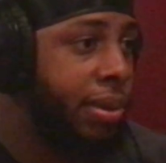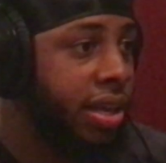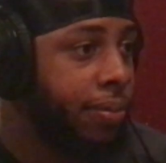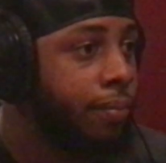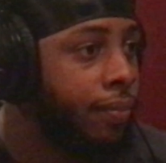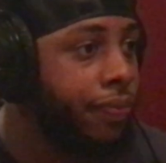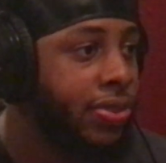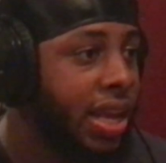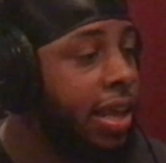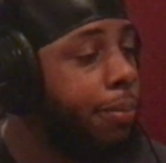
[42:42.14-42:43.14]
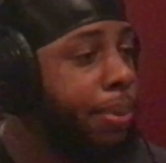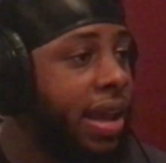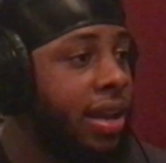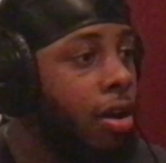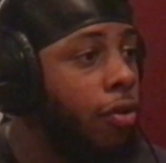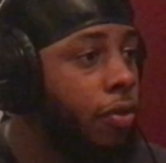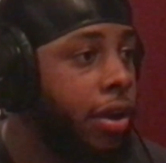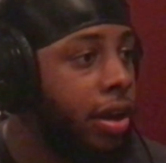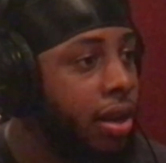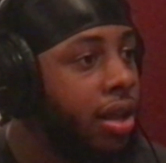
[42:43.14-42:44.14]
it, then painted over
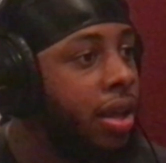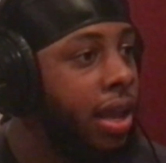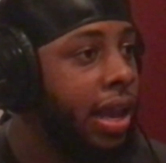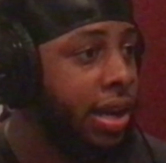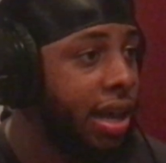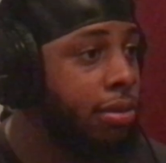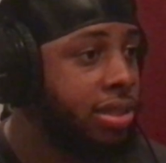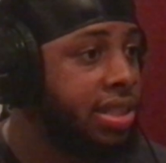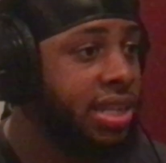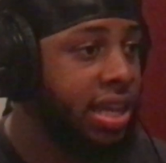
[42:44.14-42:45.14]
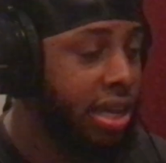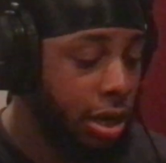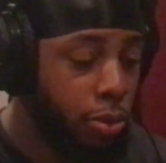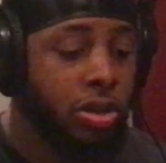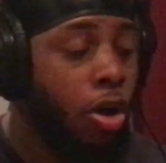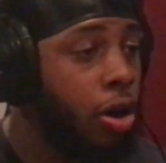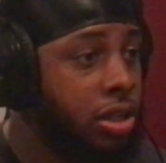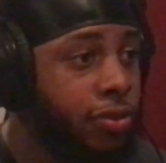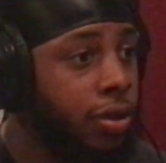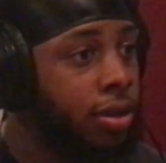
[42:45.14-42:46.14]
it, and that was the sink. And it was hard
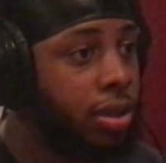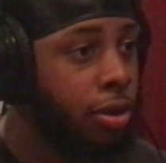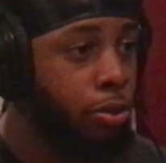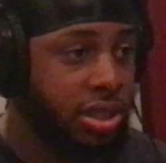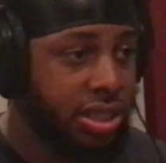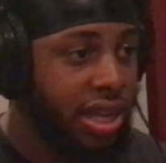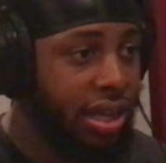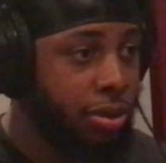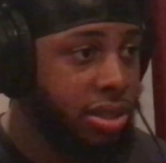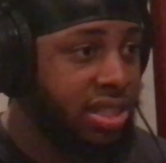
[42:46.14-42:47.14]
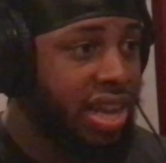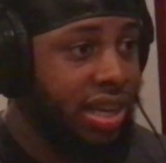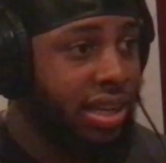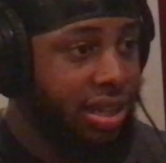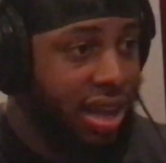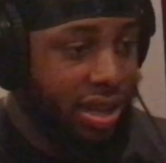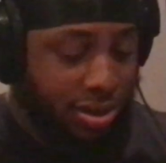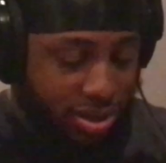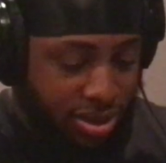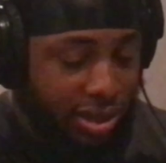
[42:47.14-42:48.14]
as fuck. It was just like
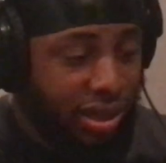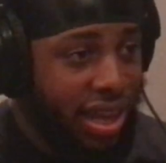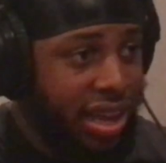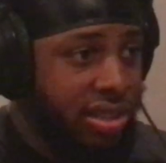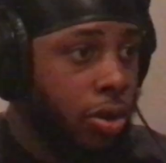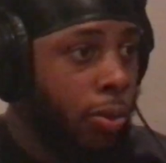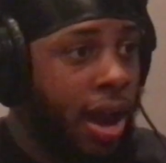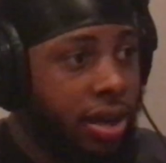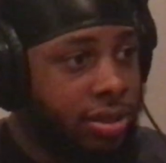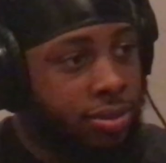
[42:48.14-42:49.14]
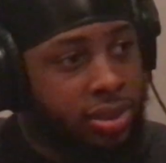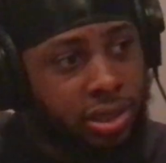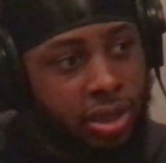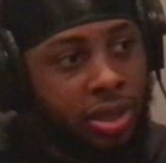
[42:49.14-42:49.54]
glass or rock or some shit.